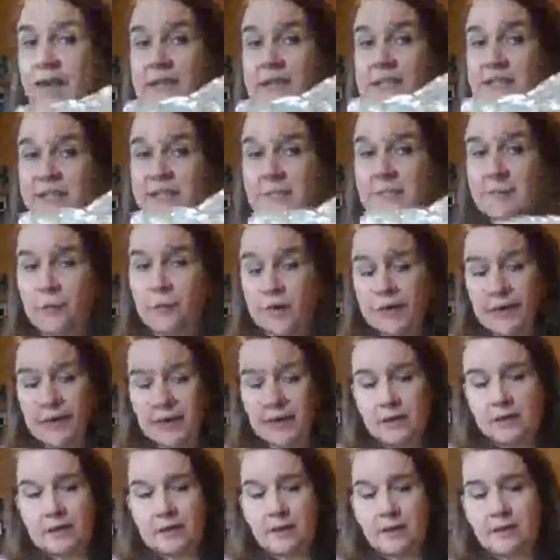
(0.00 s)
tin foil,
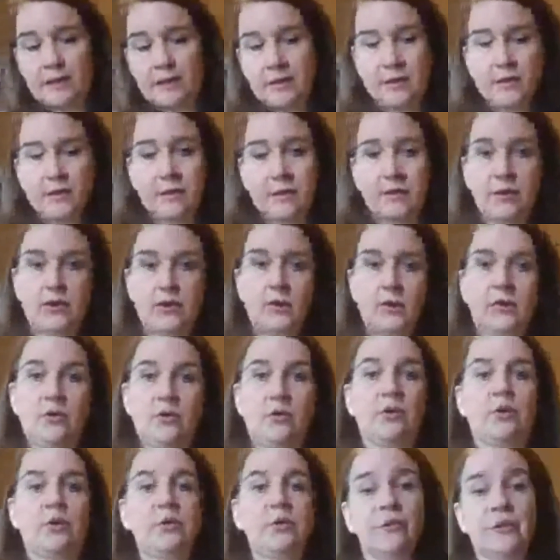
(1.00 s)

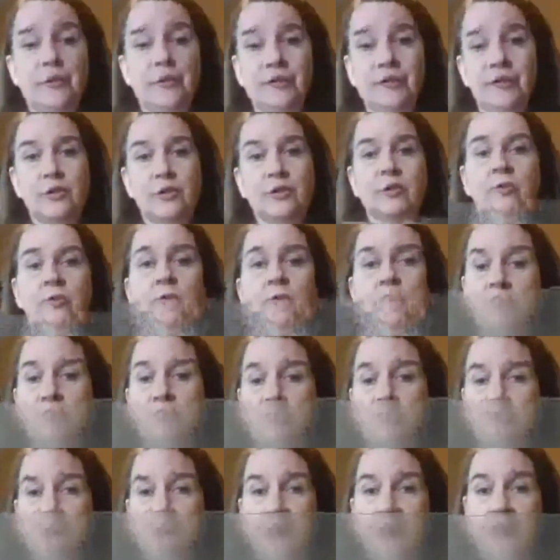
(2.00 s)
or you can use
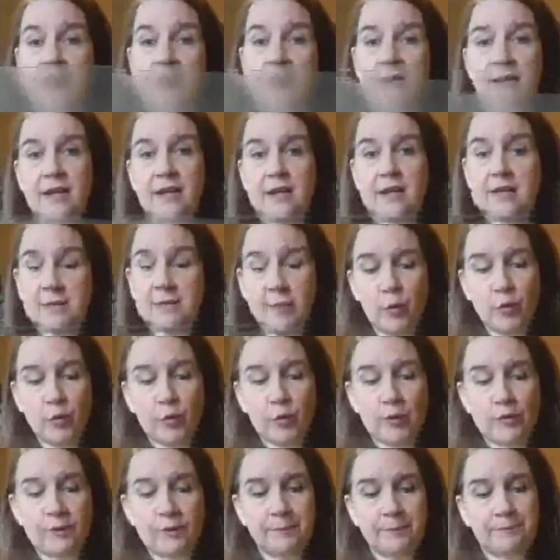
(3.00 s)
a cutting
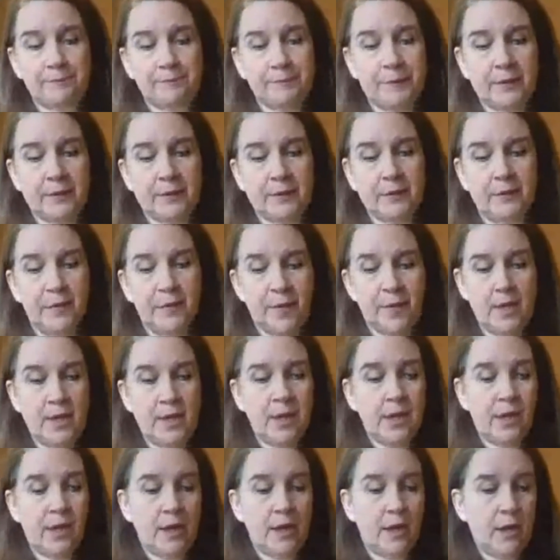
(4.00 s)
board,
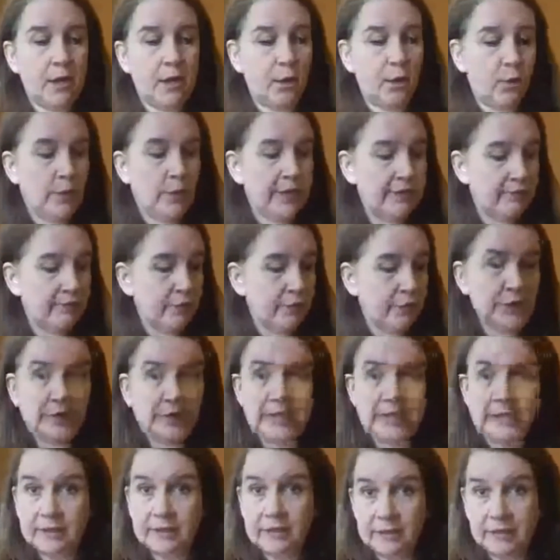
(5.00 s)
whatever you
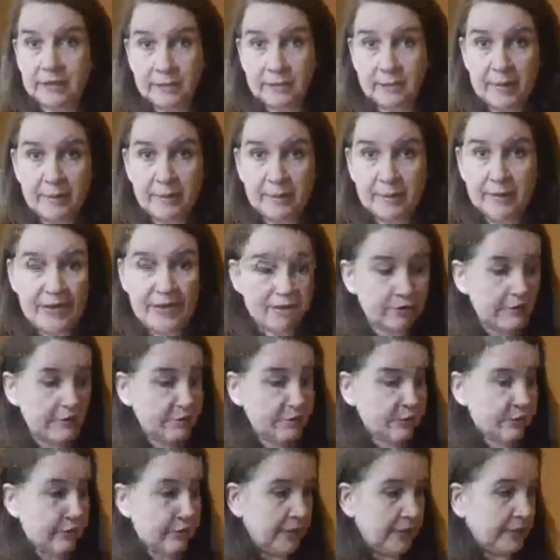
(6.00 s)
need. My battery
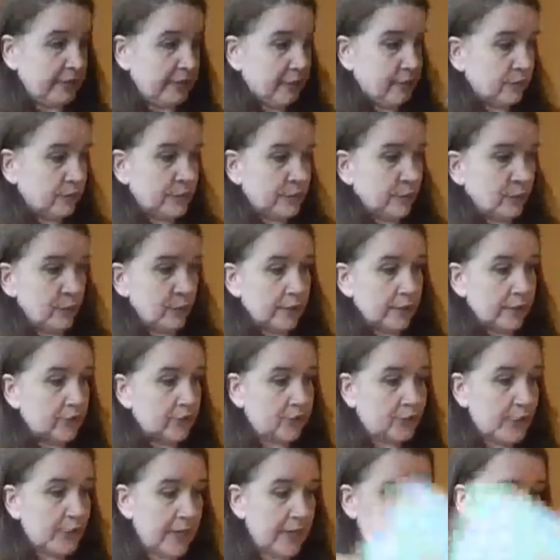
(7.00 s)
is running low, so we're going to
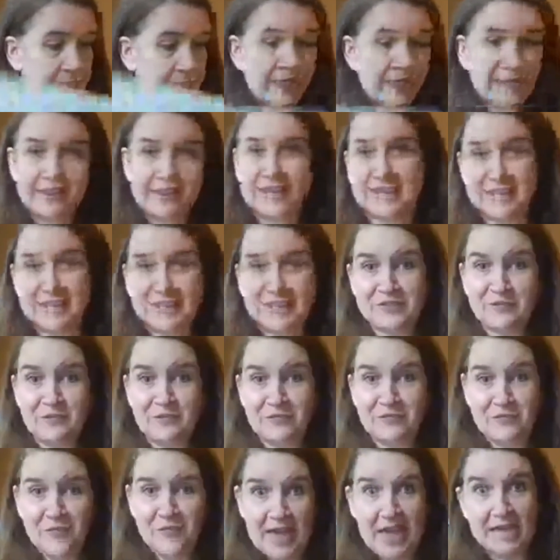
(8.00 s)
try to get this
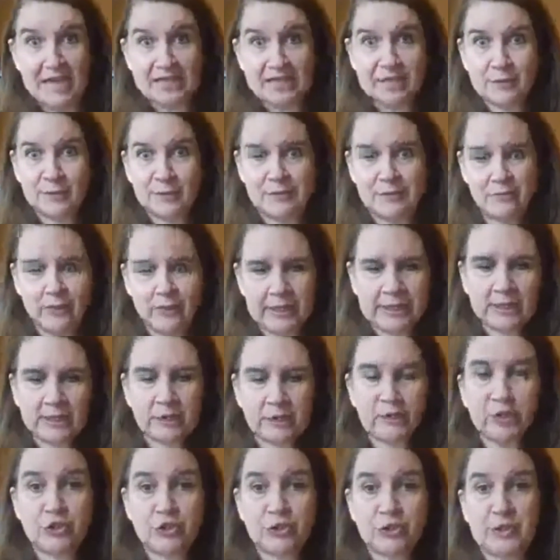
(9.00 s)
fast before I
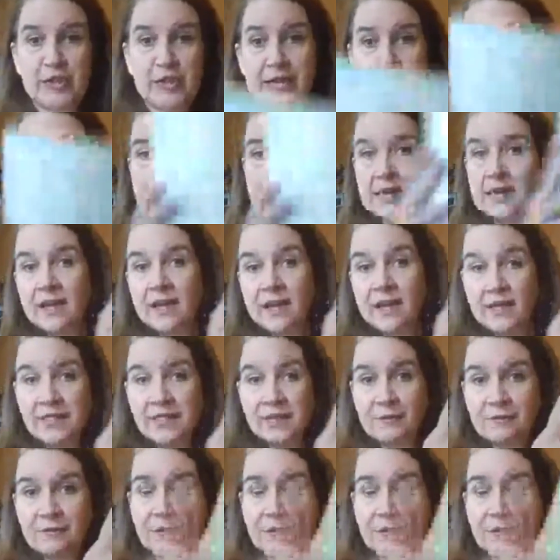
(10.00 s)
lose you guys. The